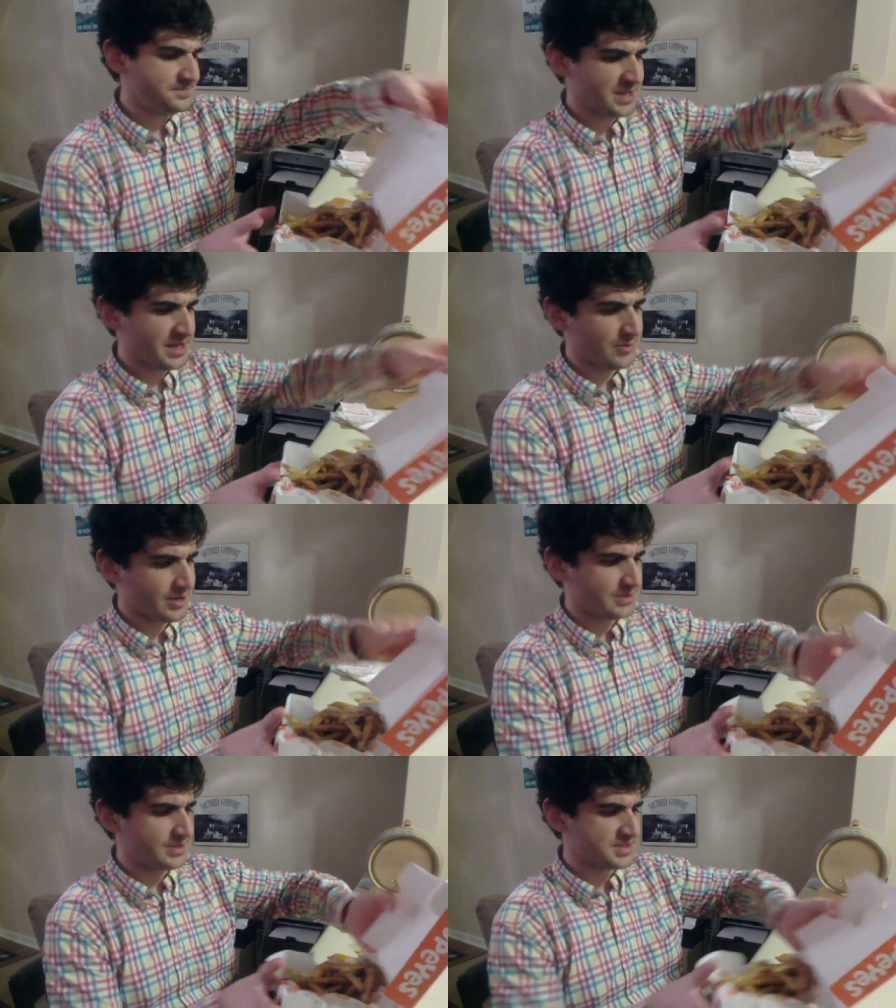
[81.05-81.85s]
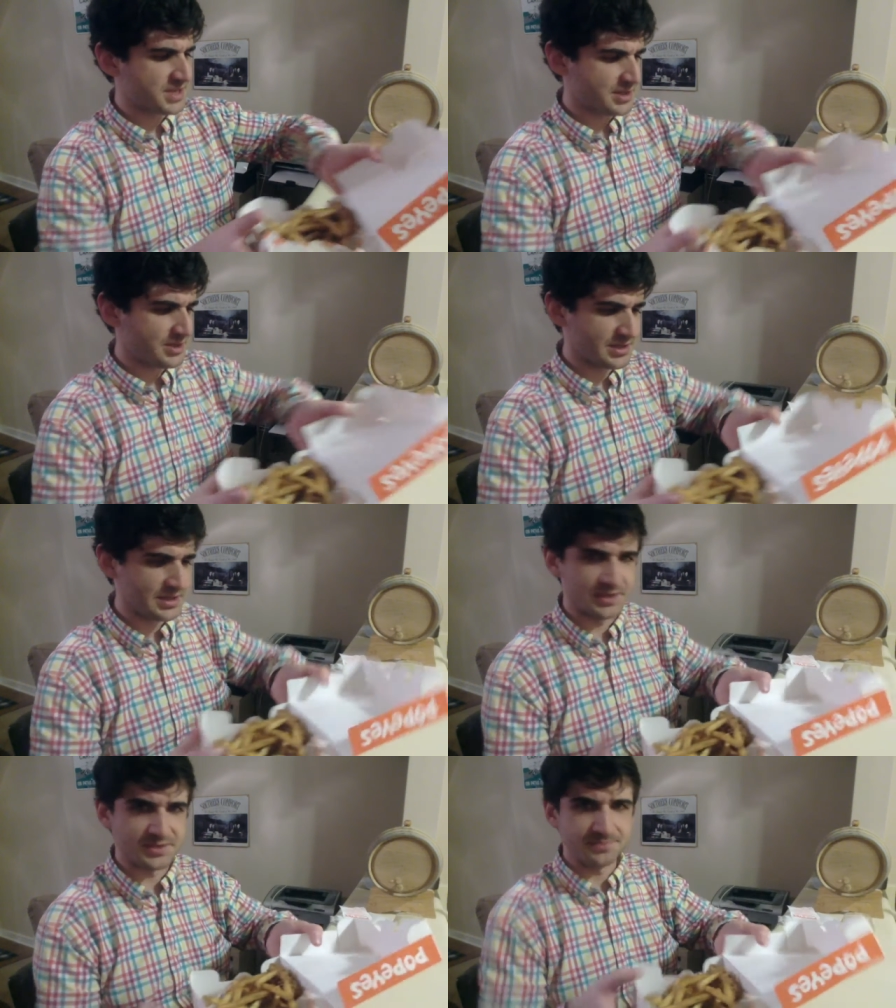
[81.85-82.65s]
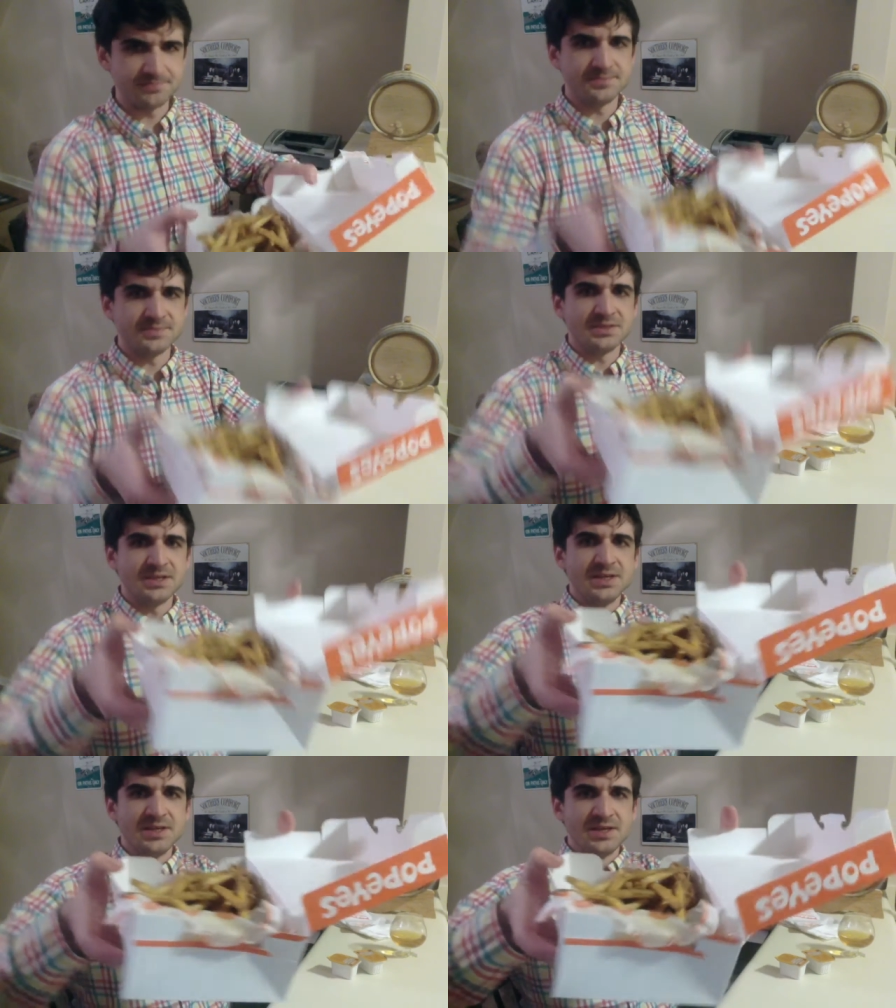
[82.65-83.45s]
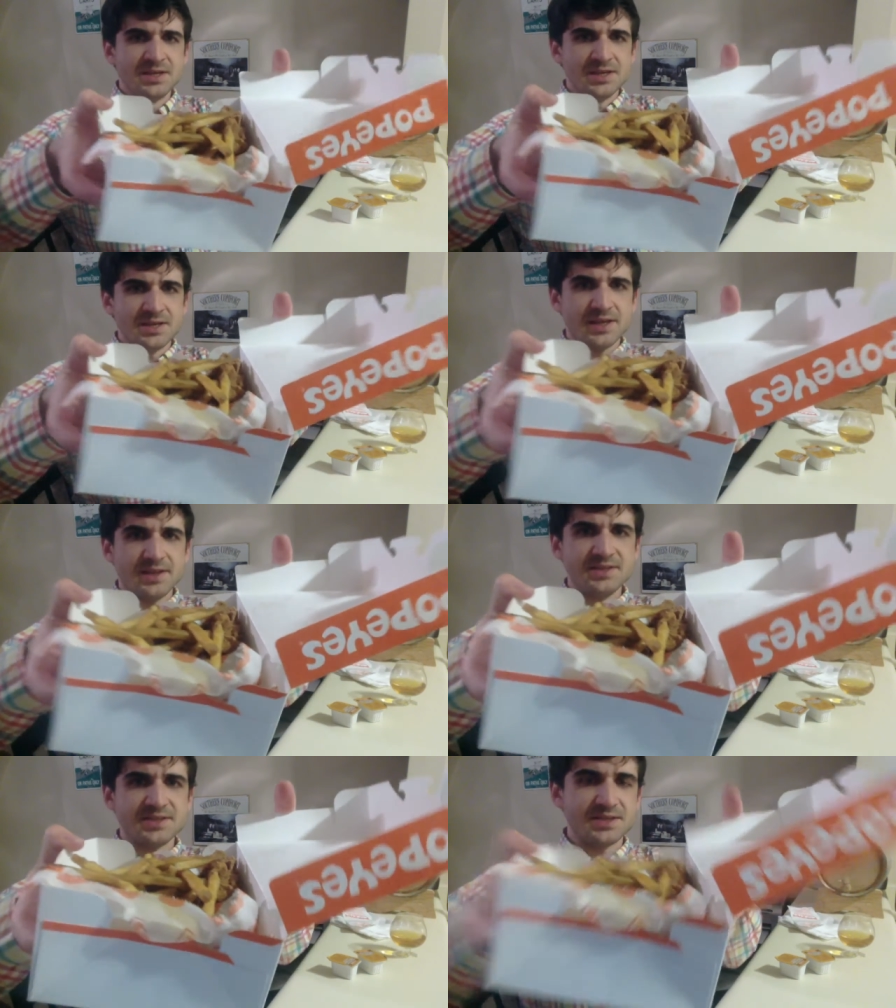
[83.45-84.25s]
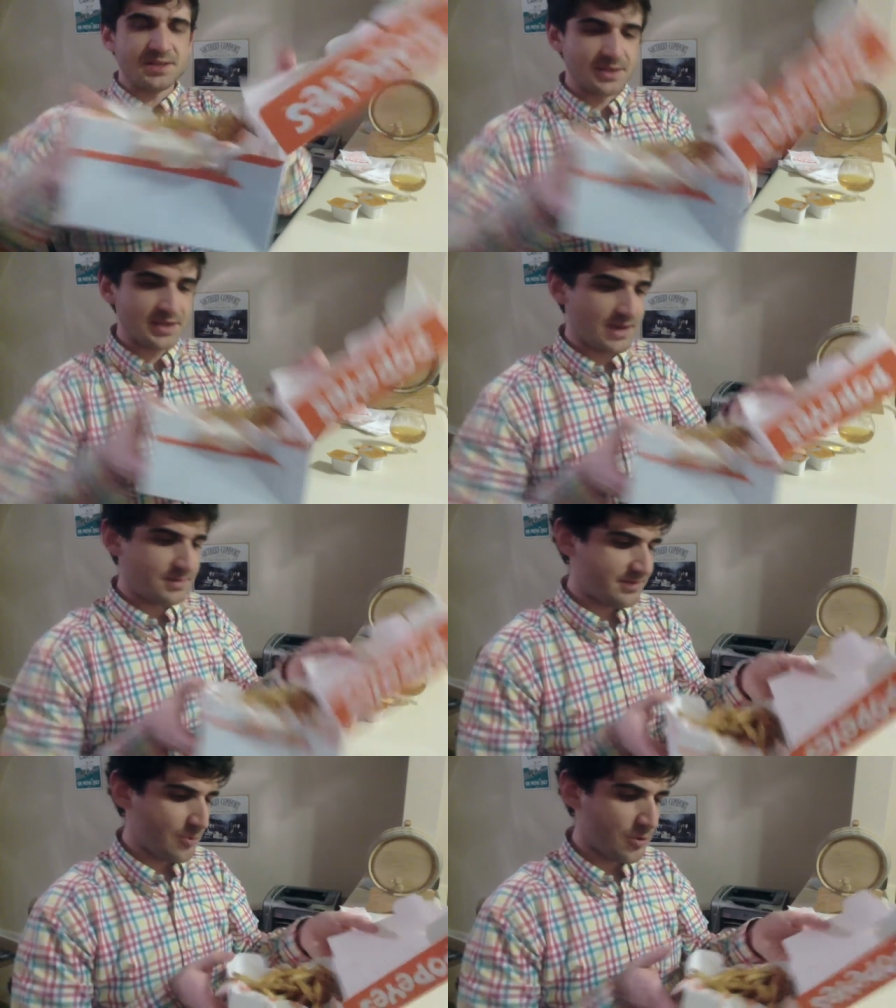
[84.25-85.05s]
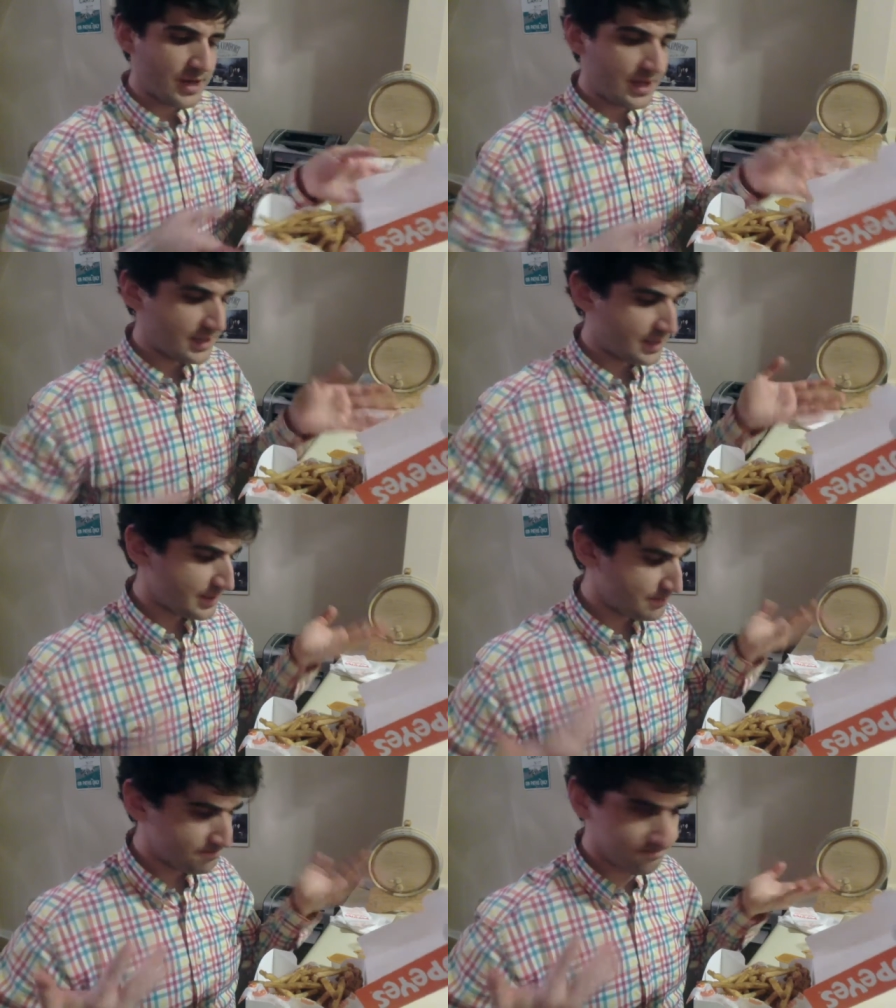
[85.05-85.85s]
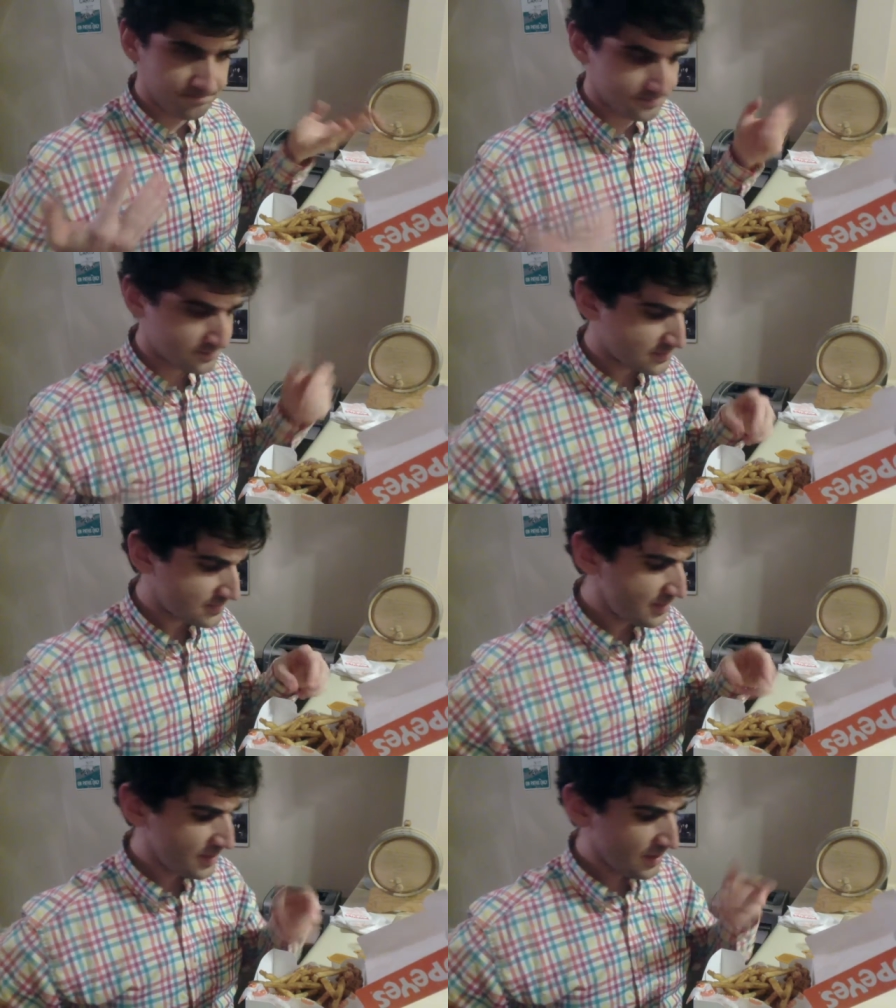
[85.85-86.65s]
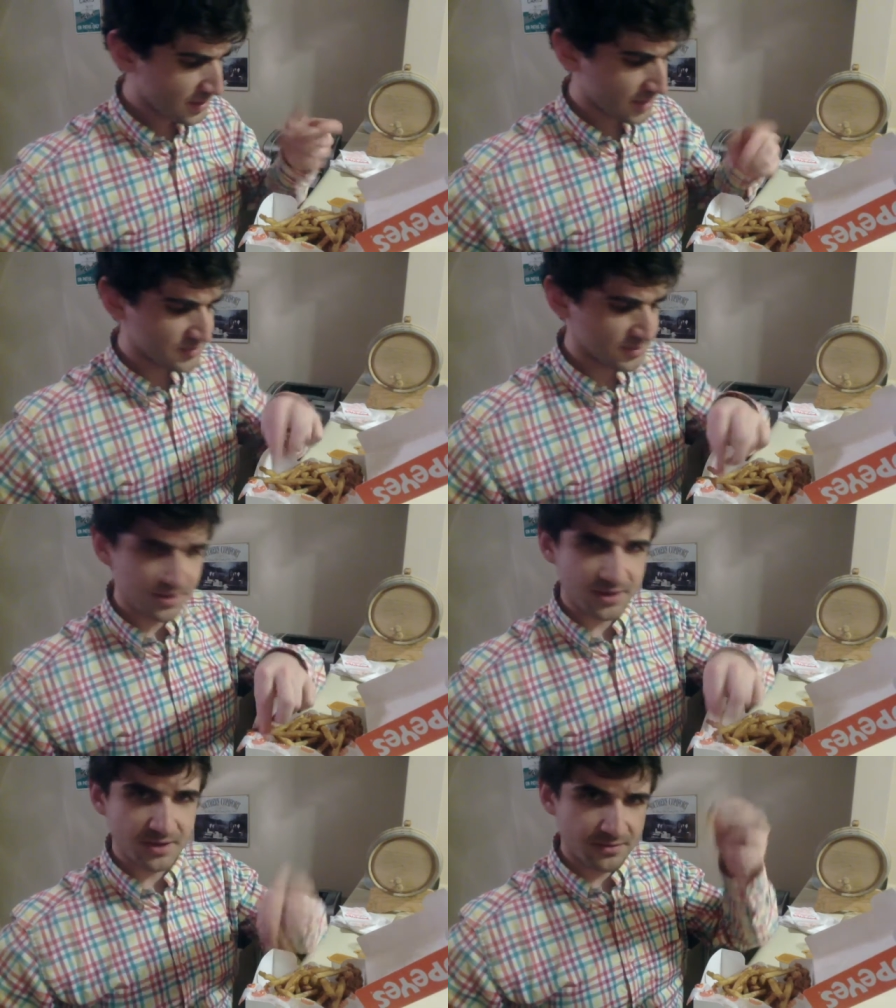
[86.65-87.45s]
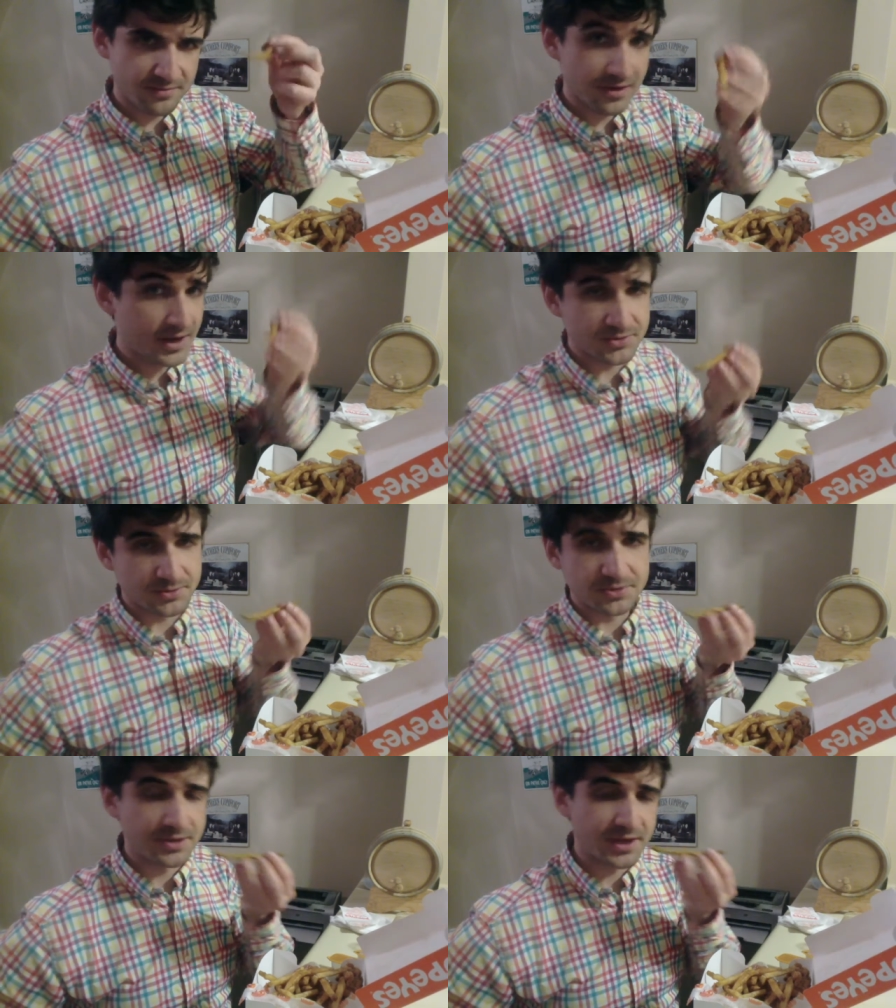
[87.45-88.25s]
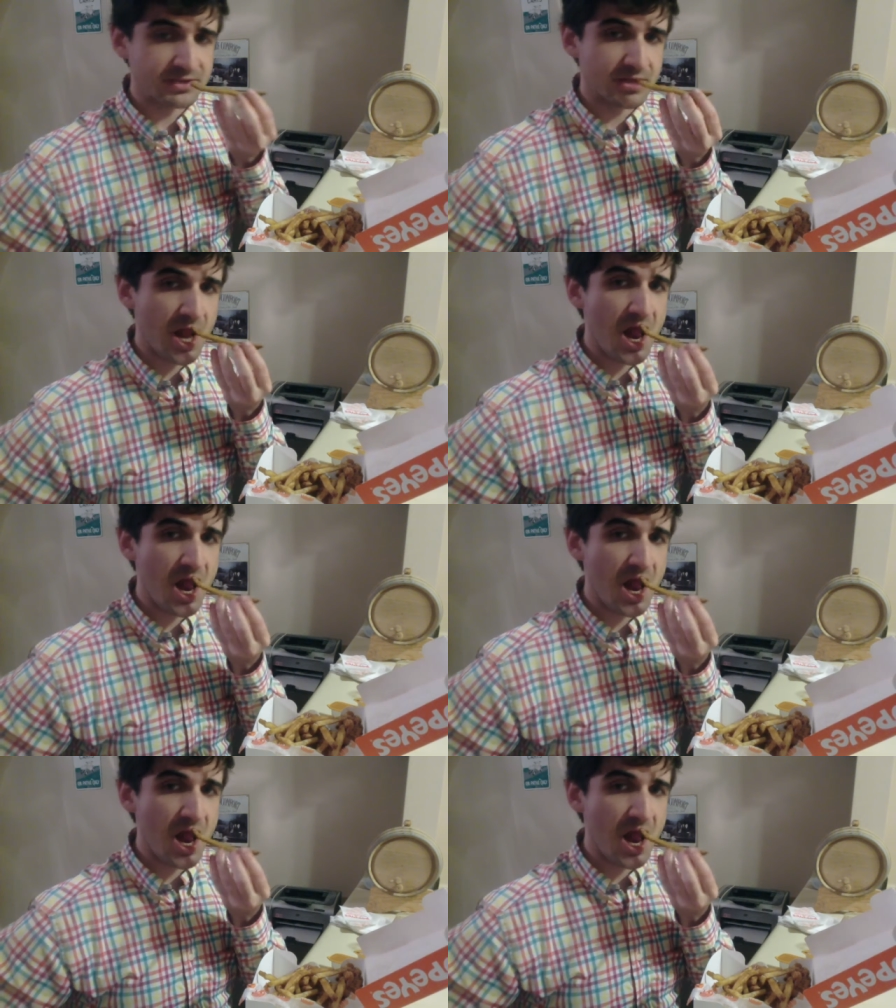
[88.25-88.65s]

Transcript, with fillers: anyway, let's take a look at these. Now this came to $4.99. Comes with uh, their fries, which are excellent